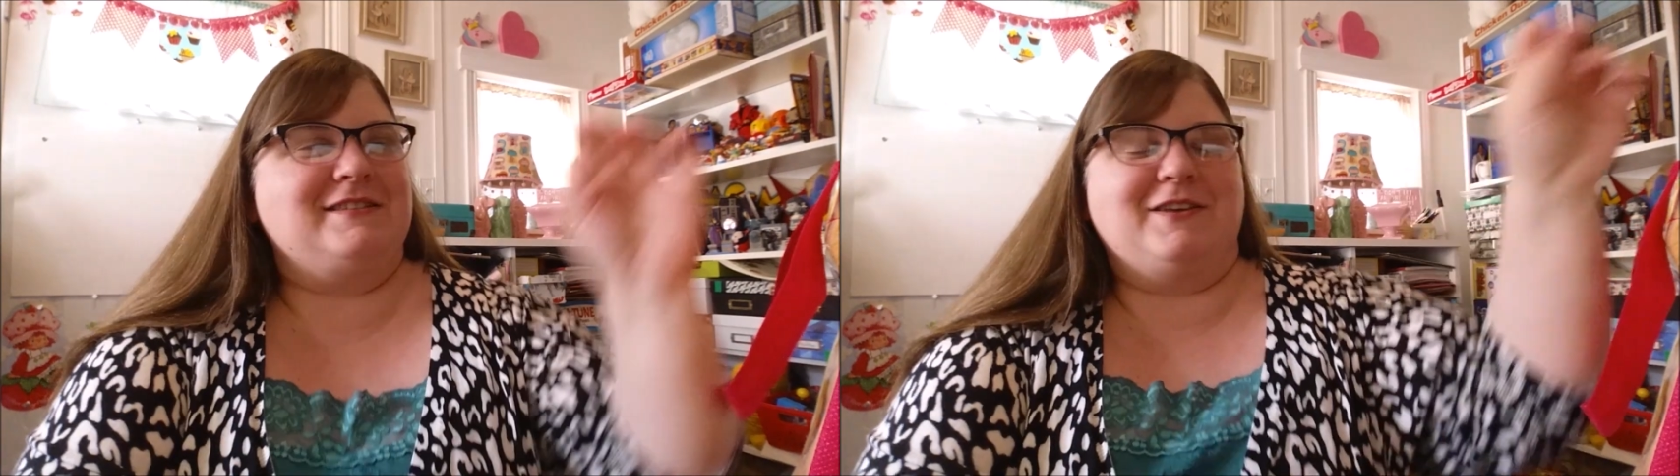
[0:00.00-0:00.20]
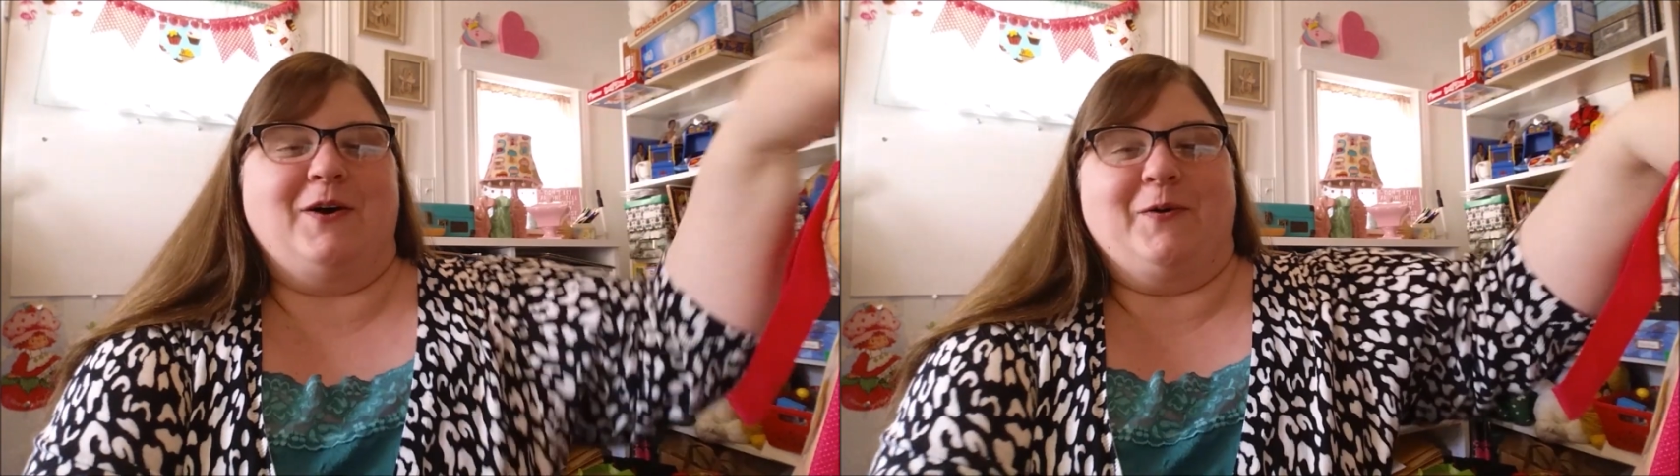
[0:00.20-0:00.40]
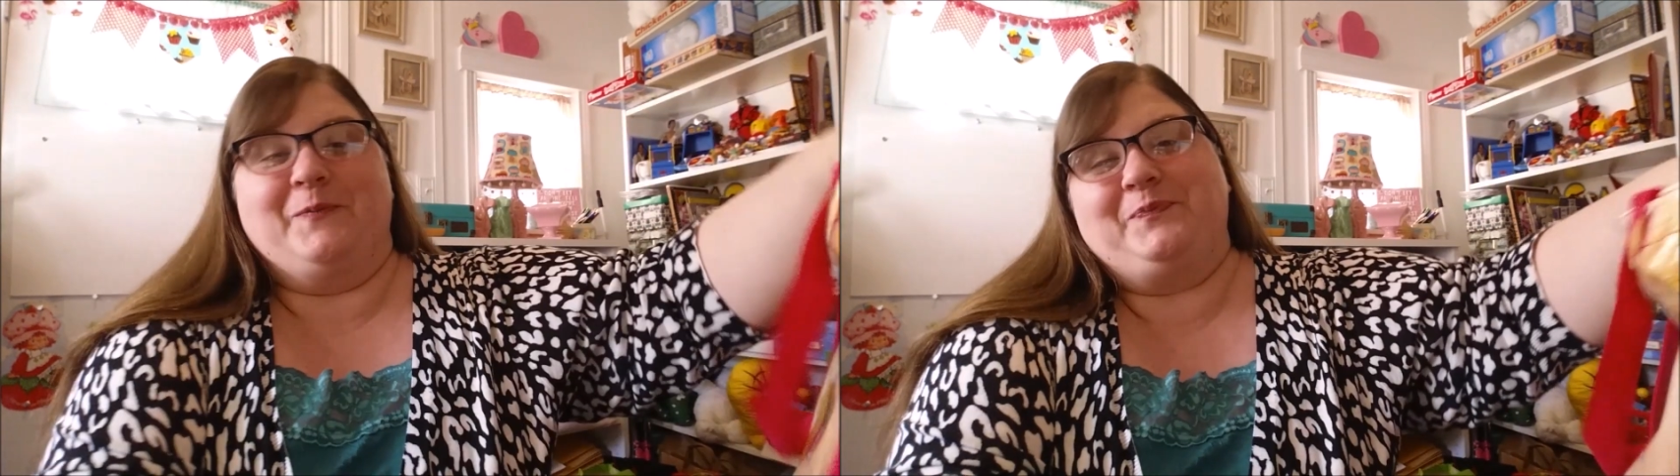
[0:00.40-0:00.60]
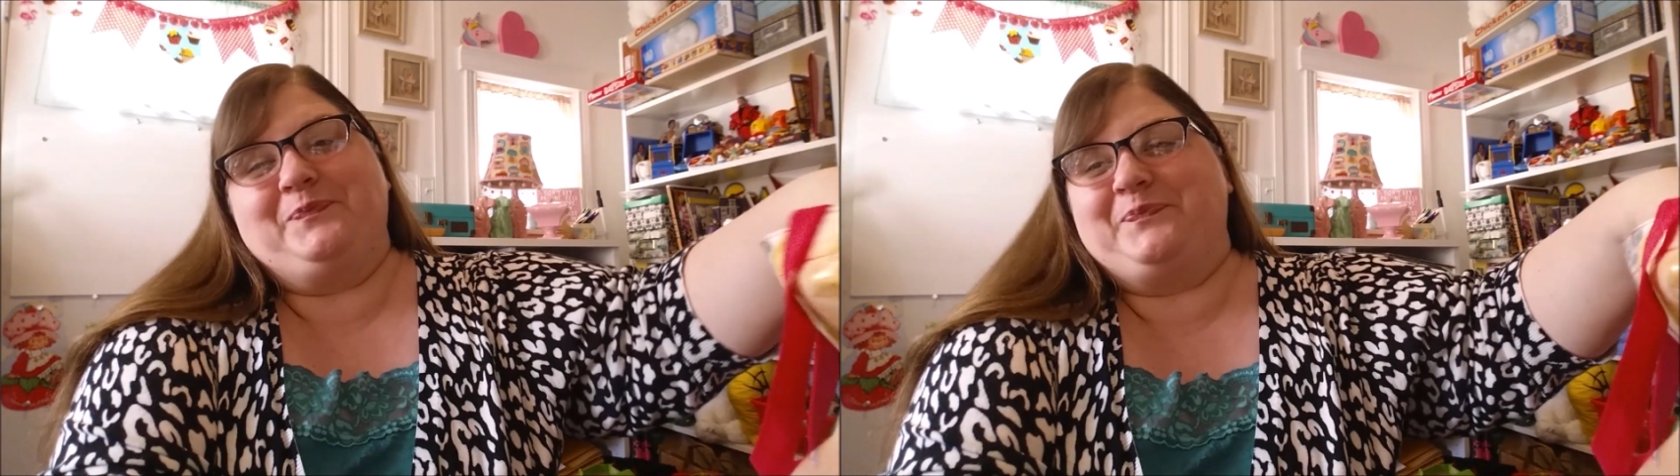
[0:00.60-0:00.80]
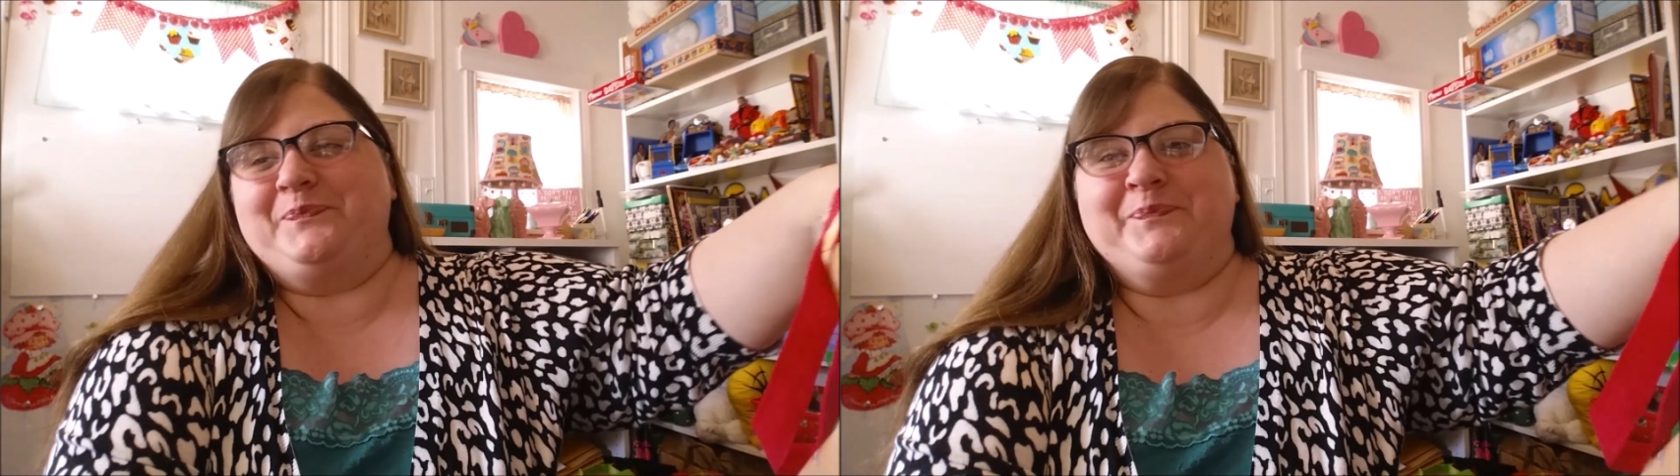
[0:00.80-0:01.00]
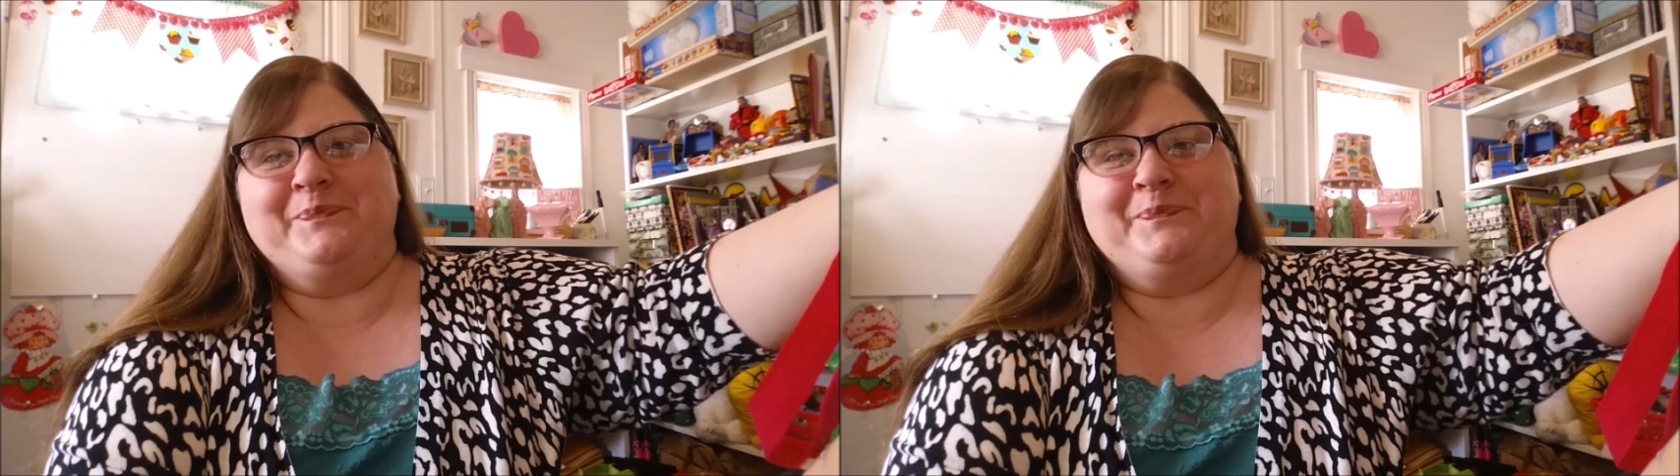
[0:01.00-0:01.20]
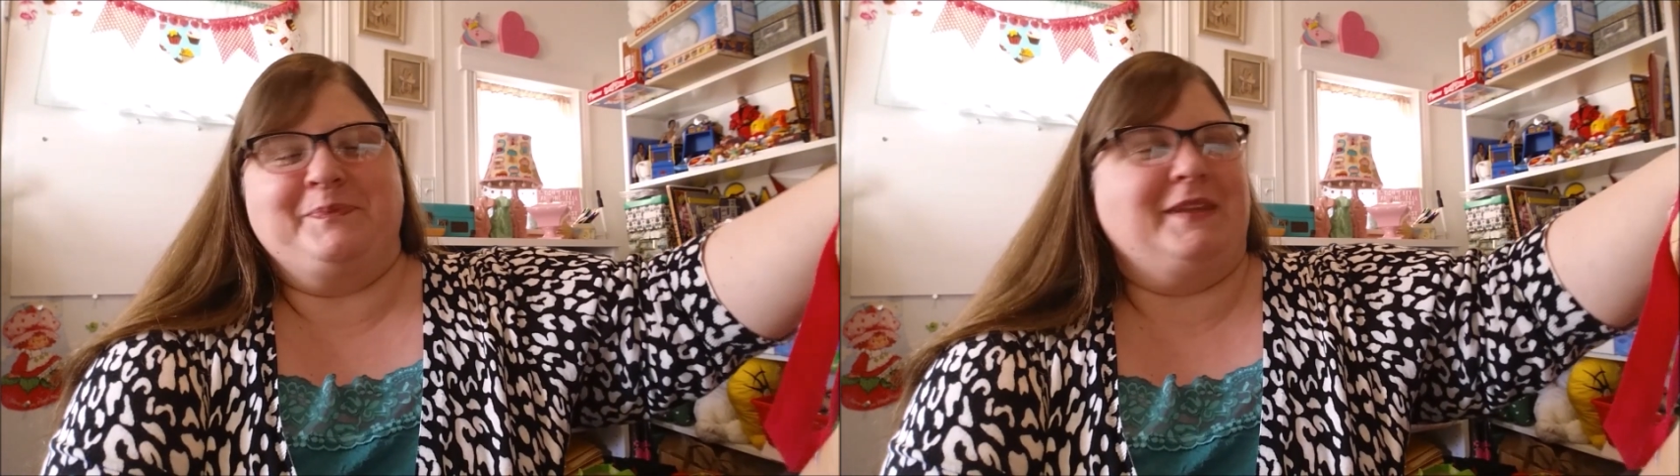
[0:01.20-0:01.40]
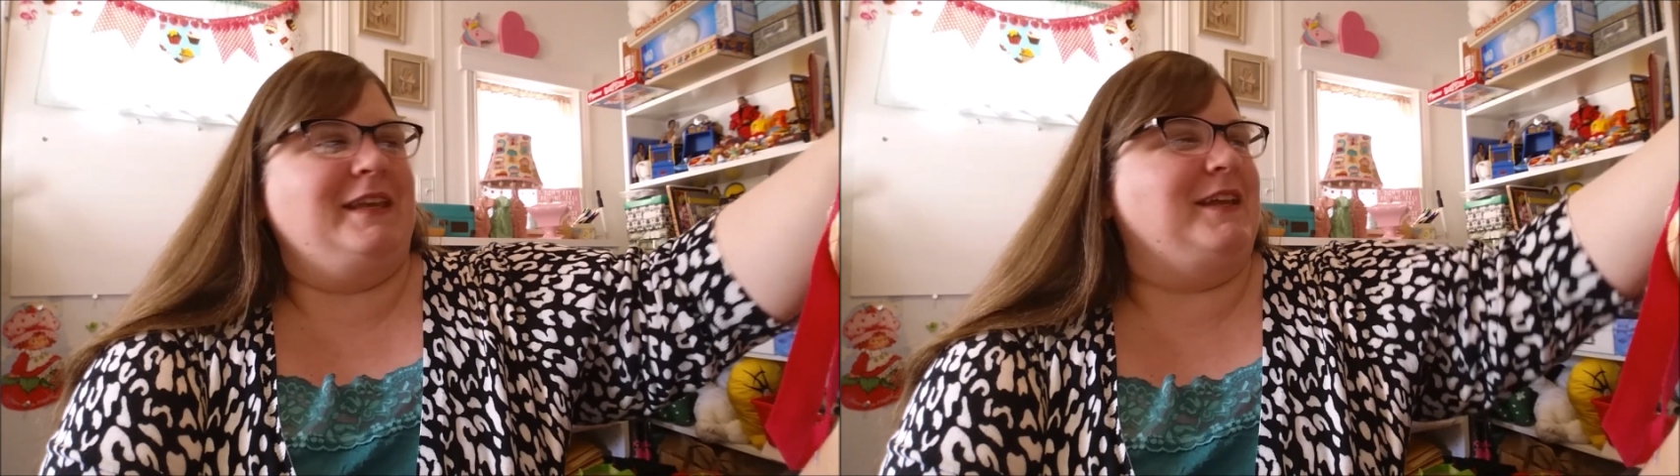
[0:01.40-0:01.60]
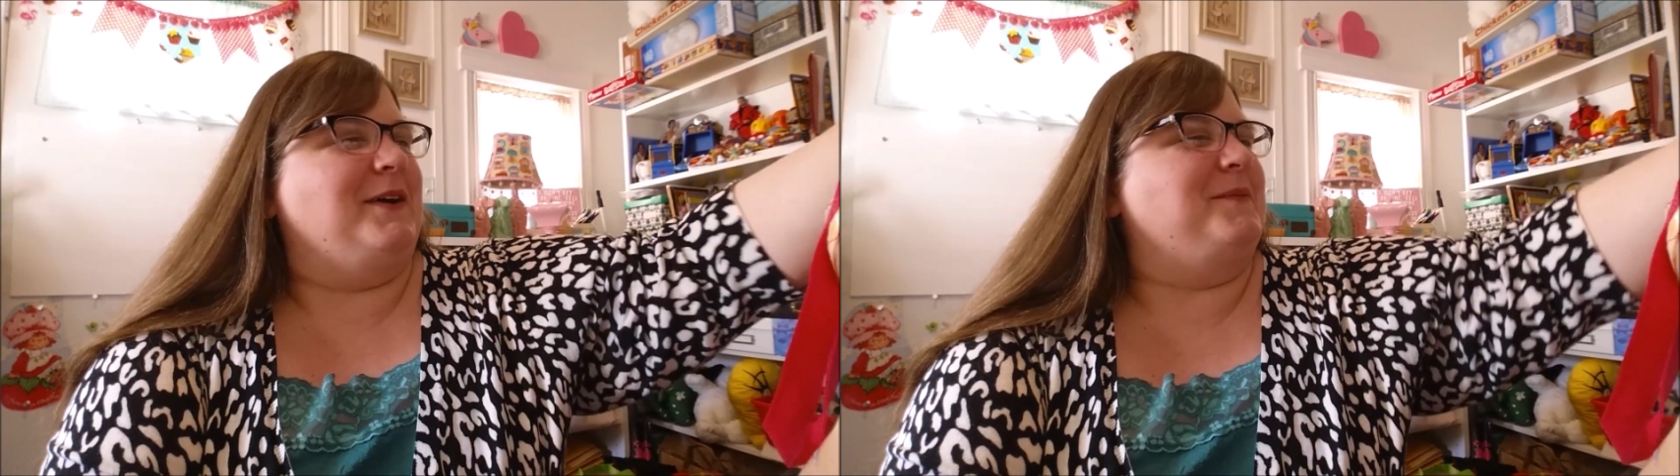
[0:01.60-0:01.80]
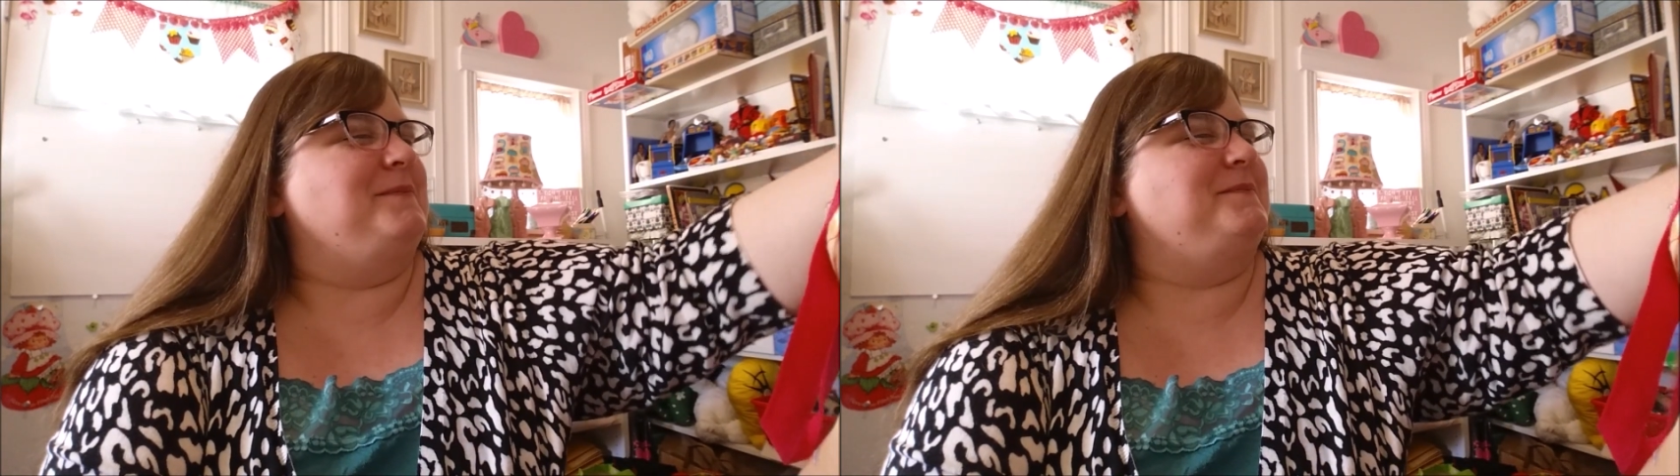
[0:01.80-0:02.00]
So, you
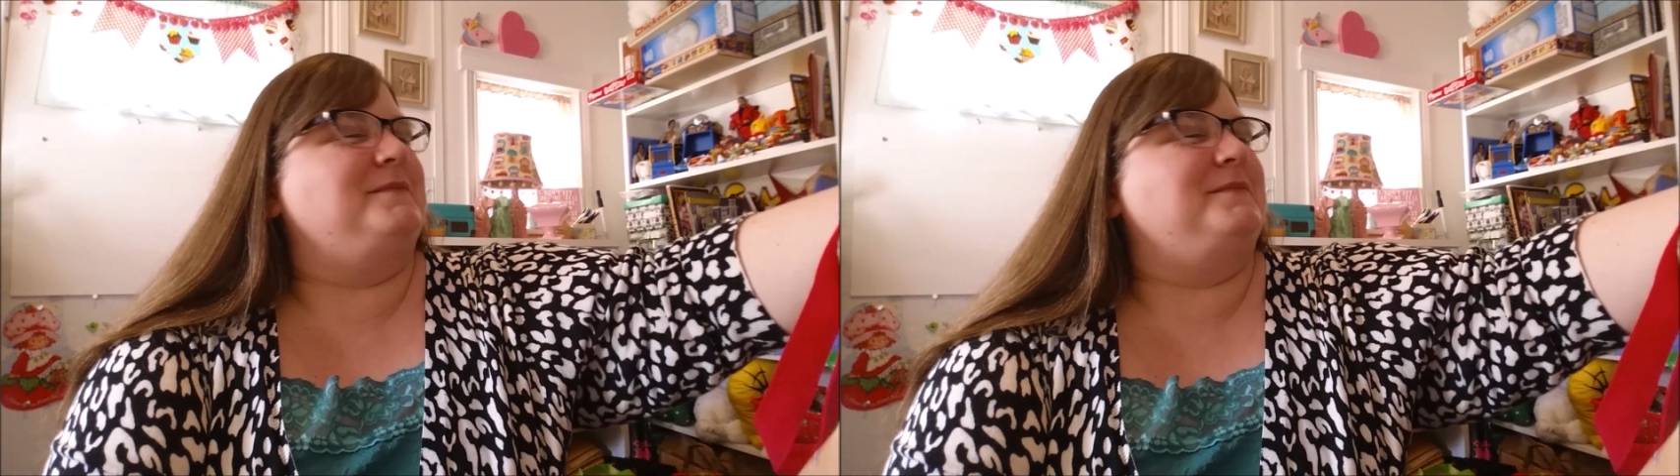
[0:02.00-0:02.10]
know,